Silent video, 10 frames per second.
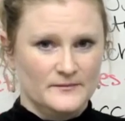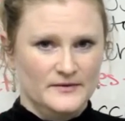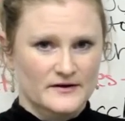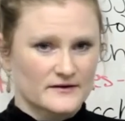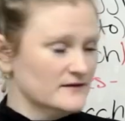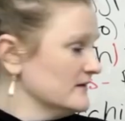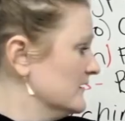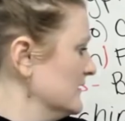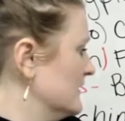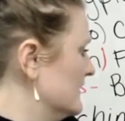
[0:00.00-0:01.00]
a beer,
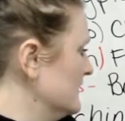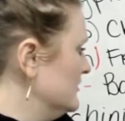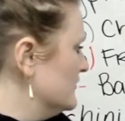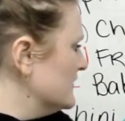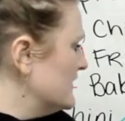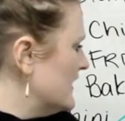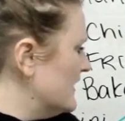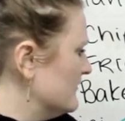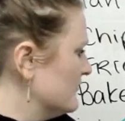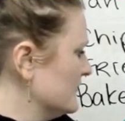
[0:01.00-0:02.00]
you can
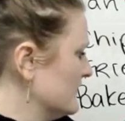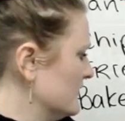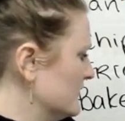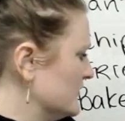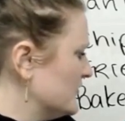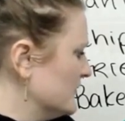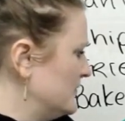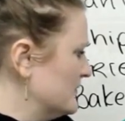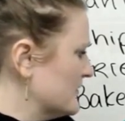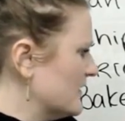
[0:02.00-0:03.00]
have what some
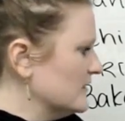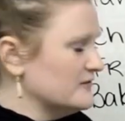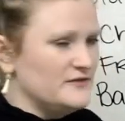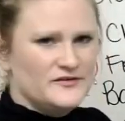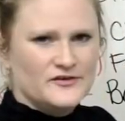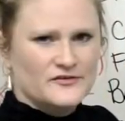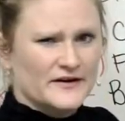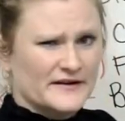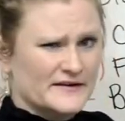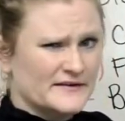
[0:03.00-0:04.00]
people call a fizzy
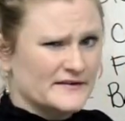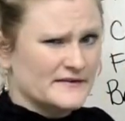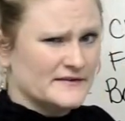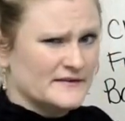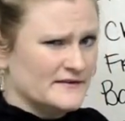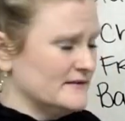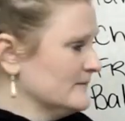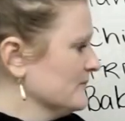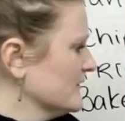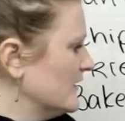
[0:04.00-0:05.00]
drink.
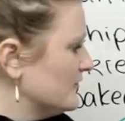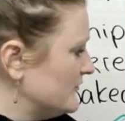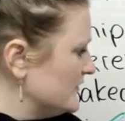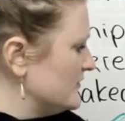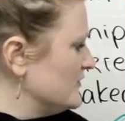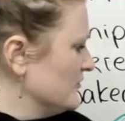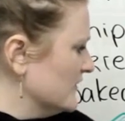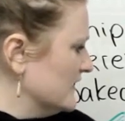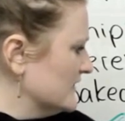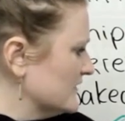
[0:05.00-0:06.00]
A fizzy
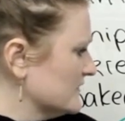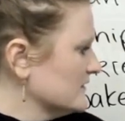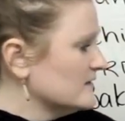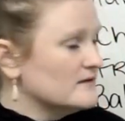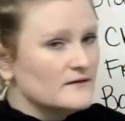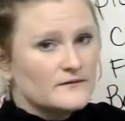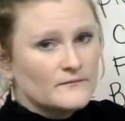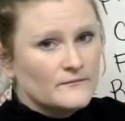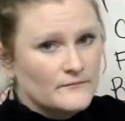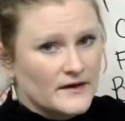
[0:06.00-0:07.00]
drink
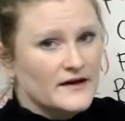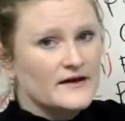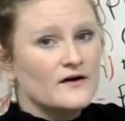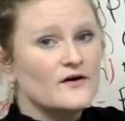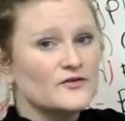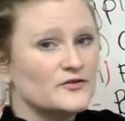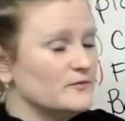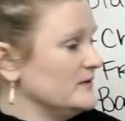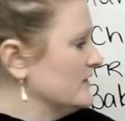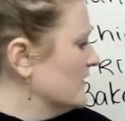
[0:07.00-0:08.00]
may
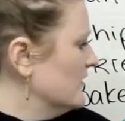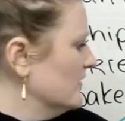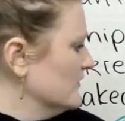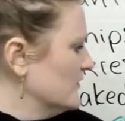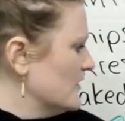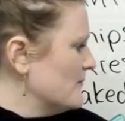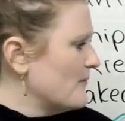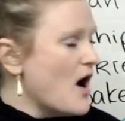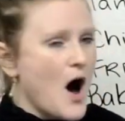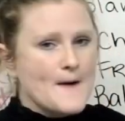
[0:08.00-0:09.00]
also be called a
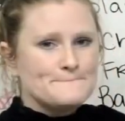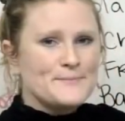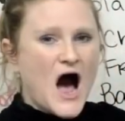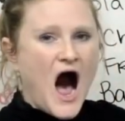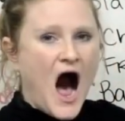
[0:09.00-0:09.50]
pop